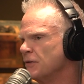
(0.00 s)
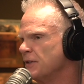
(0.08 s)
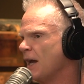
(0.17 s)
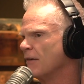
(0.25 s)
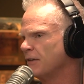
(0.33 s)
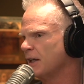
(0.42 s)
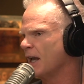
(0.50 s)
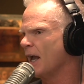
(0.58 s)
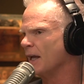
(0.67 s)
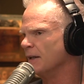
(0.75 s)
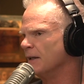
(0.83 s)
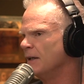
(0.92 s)
of staff,
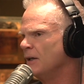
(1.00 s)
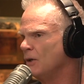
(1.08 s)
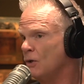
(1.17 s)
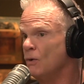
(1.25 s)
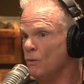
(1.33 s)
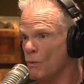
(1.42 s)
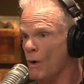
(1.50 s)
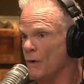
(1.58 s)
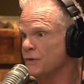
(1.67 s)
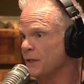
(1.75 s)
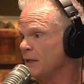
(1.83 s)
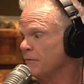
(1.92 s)
Ken, who
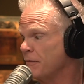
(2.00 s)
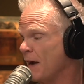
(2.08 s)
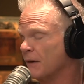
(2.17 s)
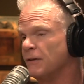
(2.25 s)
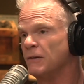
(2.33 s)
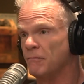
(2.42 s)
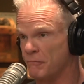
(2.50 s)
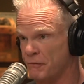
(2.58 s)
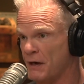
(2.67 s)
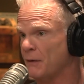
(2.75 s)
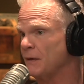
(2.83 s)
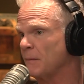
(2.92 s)
was, in fact,
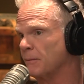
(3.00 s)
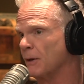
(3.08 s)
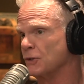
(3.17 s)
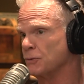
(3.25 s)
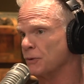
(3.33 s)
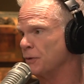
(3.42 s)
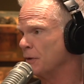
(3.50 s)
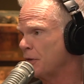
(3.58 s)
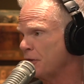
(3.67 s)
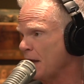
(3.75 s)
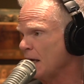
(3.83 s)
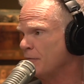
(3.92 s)
very impressed with her,
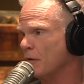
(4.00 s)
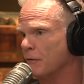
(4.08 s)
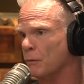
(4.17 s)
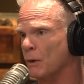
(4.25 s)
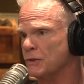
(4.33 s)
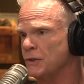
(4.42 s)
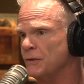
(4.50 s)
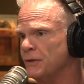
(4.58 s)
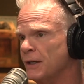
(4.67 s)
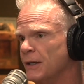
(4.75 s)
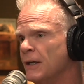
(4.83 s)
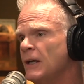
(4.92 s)
thankful for what she
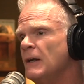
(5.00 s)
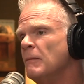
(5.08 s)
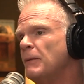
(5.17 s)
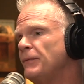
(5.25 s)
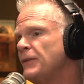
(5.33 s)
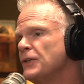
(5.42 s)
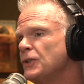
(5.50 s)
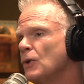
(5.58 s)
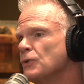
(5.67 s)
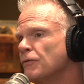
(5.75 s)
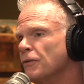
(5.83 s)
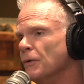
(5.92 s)
did. But this
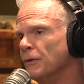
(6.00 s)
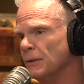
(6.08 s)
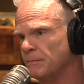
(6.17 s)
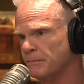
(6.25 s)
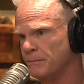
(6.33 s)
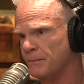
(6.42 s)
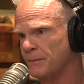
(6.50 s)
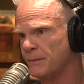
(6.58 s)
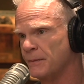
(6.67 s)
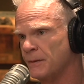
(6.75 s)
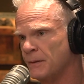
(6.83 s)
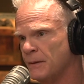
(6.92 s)
goes further.
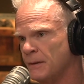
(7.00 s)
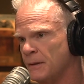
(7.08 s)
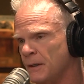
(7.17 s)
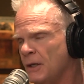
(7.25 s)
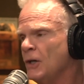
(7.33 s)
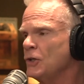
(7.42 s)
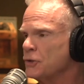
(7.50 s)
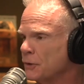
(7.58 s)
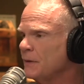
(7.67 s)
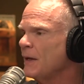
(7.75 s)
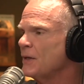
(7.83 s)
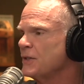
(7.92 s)

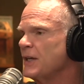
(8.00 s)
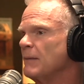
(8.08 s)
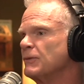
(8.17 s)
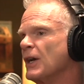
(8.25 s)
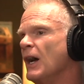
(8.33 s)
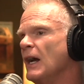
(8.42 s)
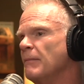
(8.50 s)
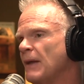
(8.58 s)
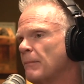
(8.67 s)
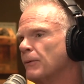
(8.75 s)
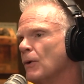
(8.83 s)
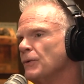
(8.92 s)
During that same time,
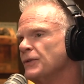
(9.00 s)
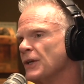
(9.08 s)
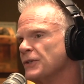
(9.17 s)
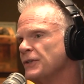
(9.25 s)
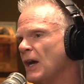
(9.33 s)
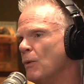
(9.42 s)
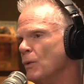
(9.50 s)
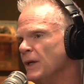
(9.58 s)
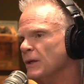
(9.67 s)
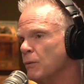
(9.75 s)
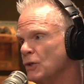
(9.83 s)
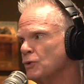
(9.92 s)
that protest that
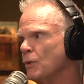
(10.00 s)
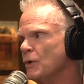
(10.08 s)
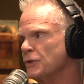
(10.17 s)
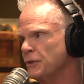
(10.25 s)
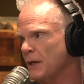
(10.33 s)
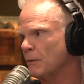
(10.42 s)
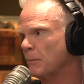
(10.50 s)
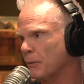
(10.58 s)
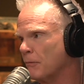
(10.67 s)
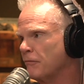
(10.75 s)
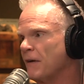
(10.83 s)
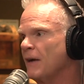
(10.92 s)
week, they were
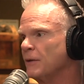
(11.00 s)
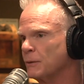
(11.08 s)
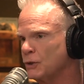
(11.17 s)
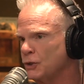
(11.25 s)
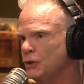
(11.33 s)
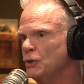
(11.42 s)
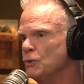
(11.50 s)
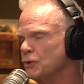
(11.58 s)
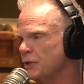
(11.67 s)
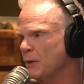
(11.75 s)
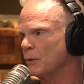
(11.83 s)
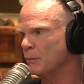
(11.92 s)
profound, they were
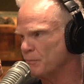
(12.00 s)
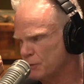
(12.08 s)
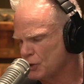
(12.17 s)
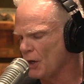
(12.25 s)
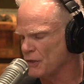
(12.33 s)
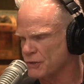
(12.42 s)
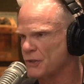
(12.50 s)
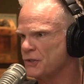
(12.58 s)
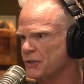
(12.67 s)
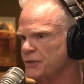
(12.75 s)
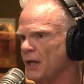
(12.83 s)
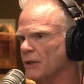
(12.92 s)
huge, they were just
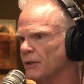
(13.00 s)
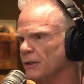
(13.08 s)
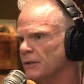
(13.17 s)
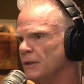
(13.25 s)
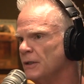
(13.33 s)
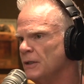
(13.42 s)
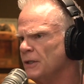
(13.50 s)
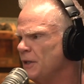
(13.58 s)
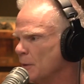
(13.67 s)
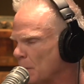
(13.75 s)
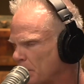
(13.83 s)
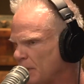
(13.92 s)
stellar,
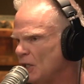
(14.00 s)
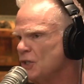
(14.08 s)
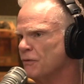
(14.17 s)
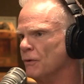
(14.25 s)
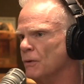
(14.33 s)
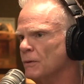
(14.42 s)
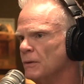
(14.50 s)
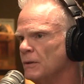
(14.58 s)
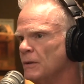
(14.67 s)
they were peaceful.